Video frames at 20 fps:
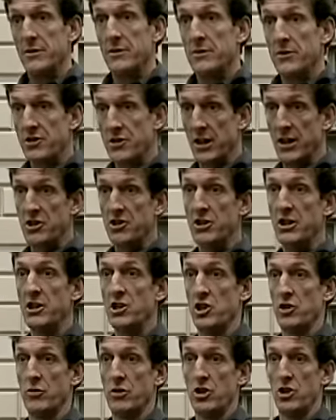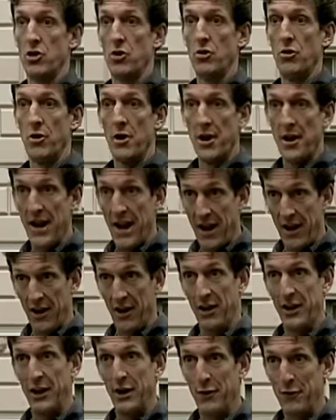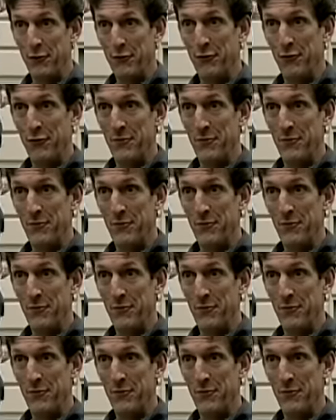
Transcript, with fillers: "Say Caesar is Lord and live,